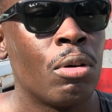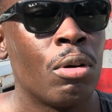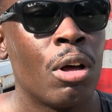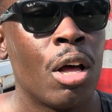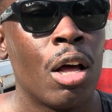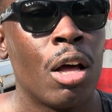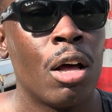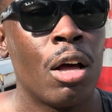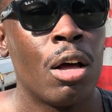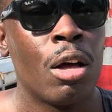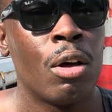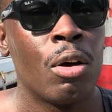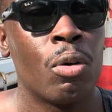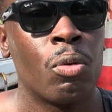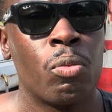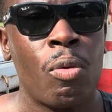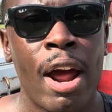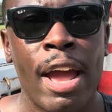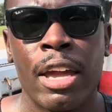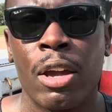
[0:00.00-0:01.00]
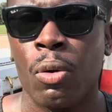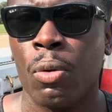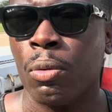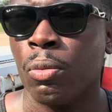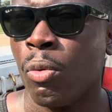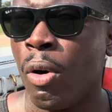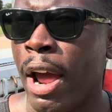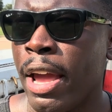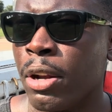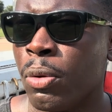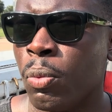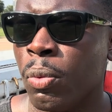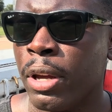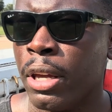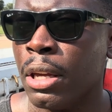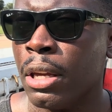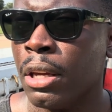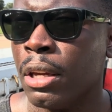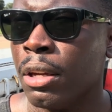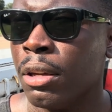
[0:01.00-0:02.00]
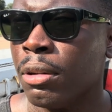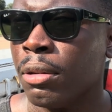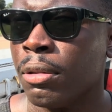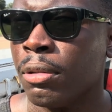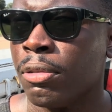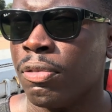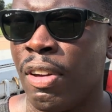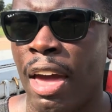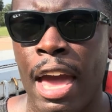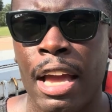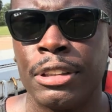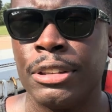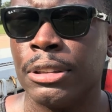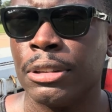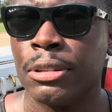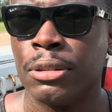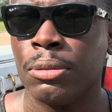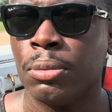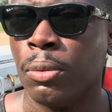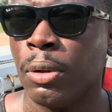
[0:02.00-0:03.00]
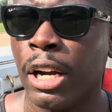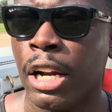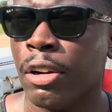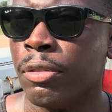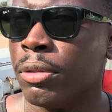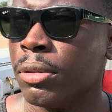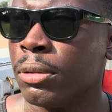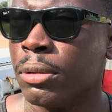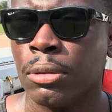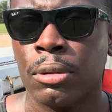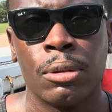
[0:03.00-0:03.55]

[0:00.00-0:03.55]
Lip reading: right wing fascists, whatever.